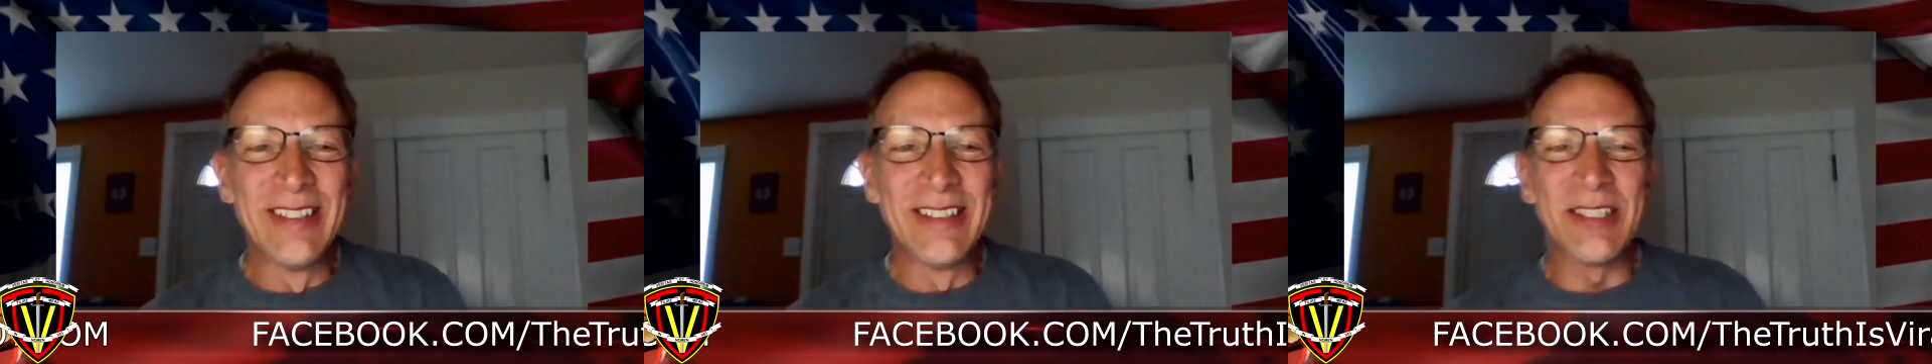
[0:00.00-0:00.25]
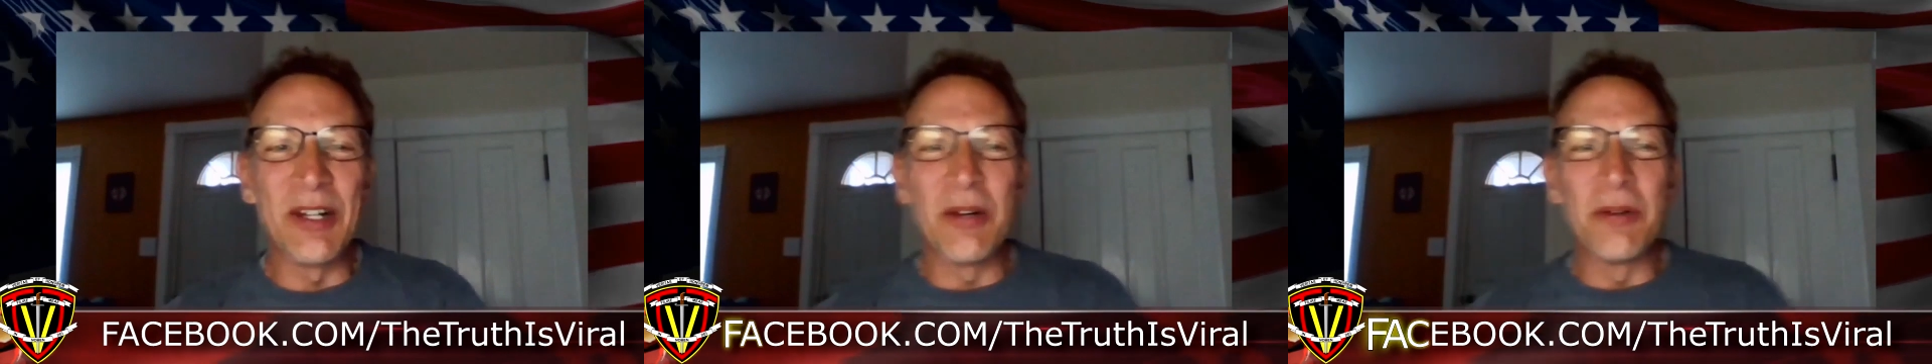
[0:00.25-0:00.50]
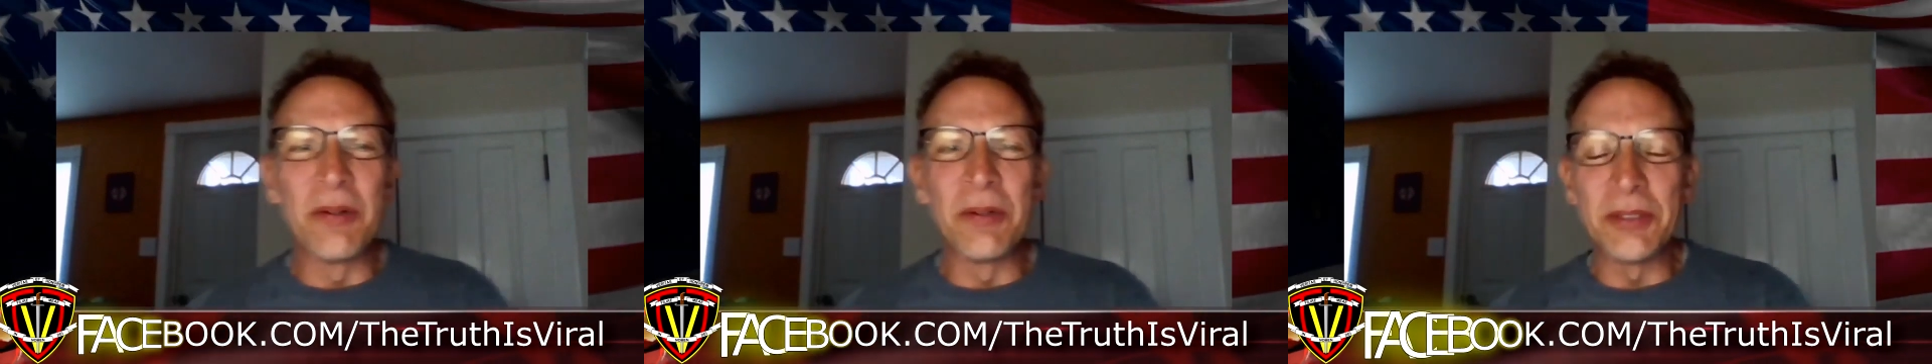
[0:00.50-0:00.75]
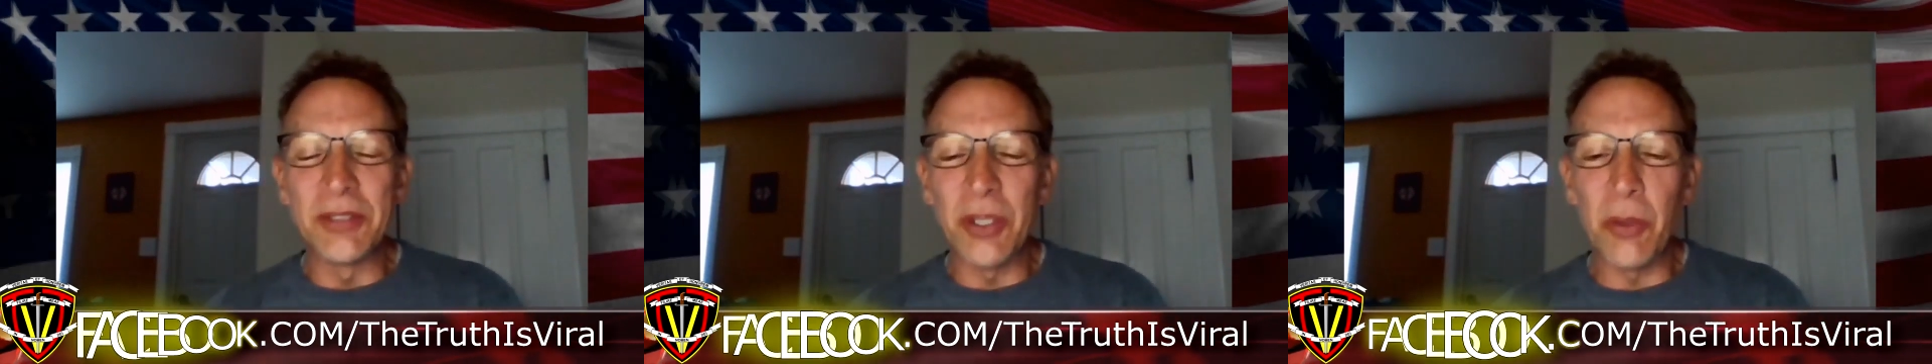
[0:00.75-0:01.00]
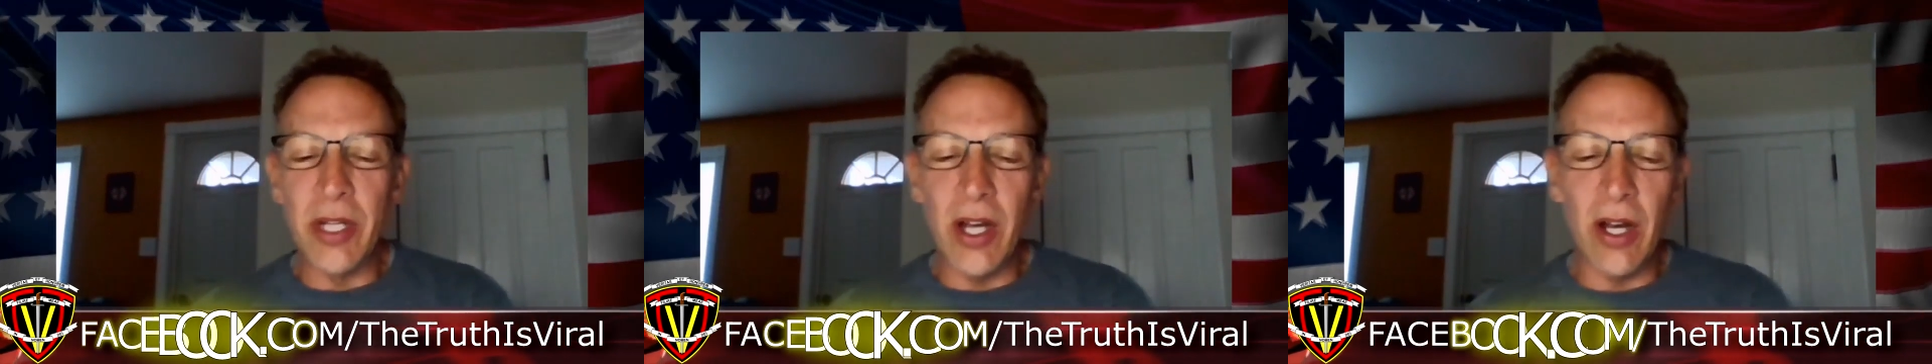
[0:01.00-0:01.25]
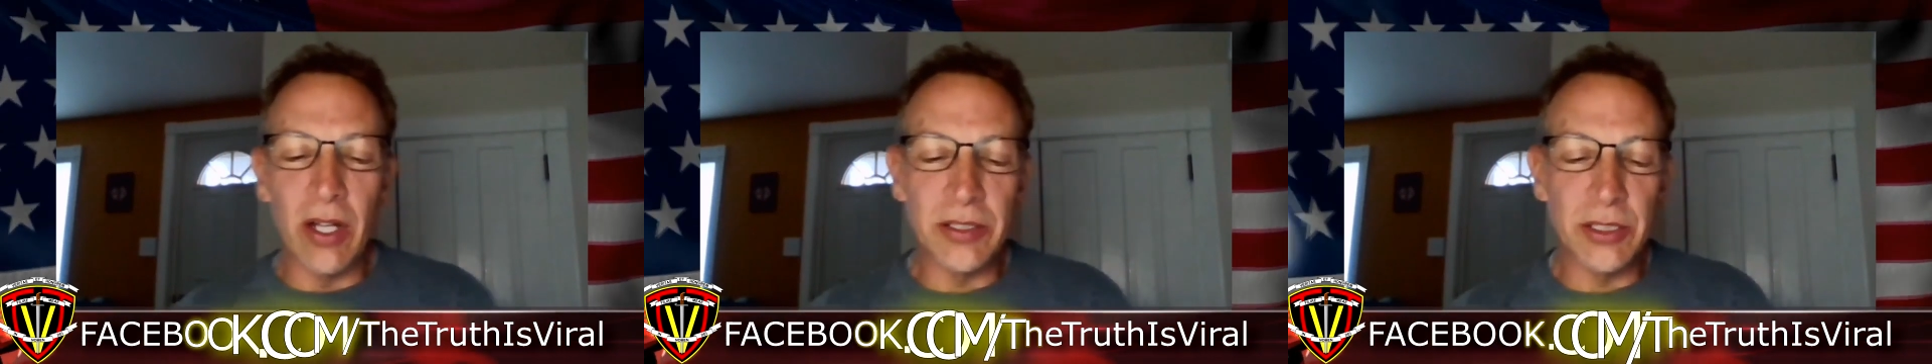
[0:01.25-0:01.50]
so, so we
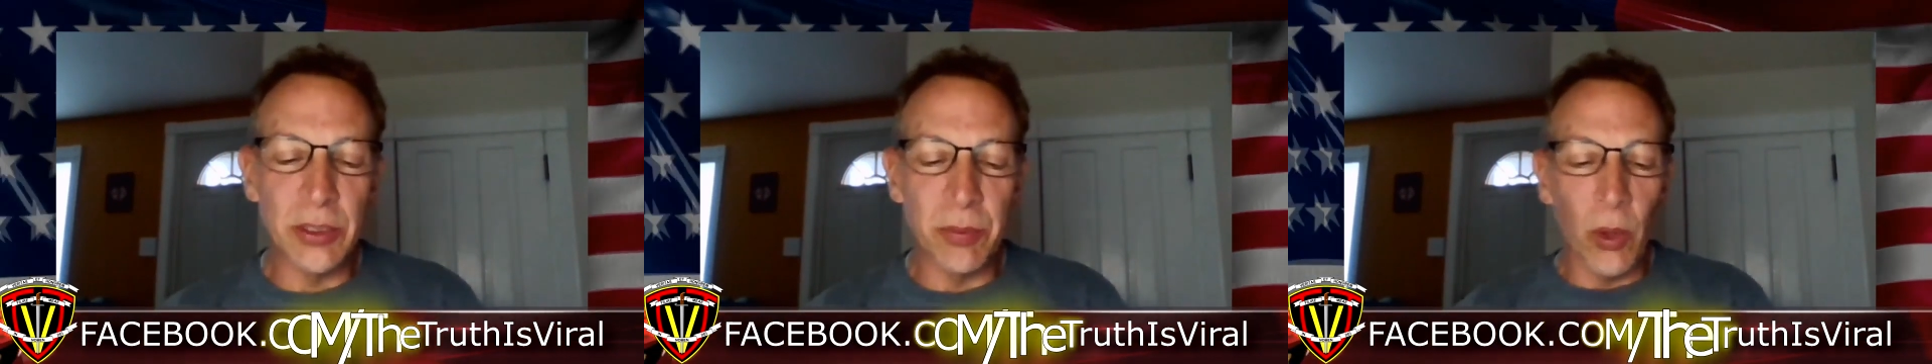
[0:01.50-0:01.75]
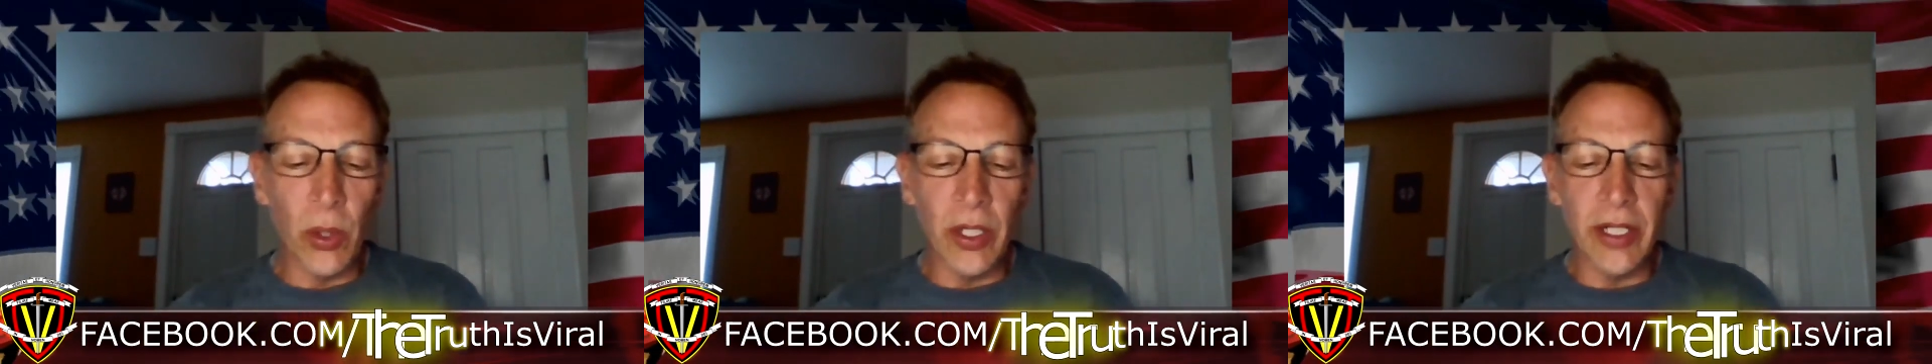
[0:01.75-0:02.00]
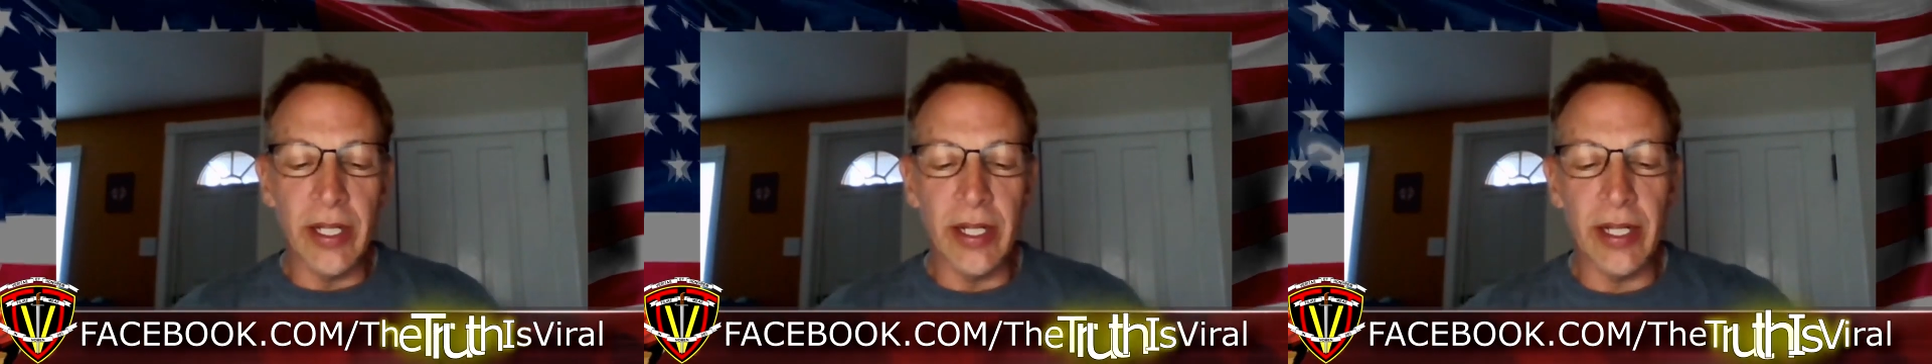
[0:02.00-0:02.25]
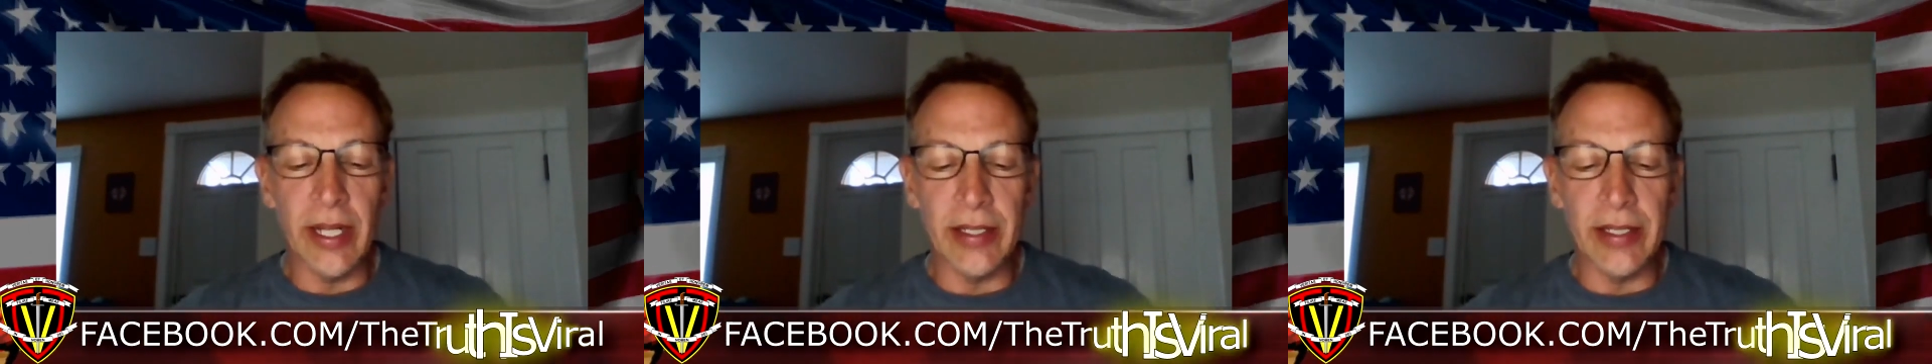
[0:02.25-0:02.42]
all supported it.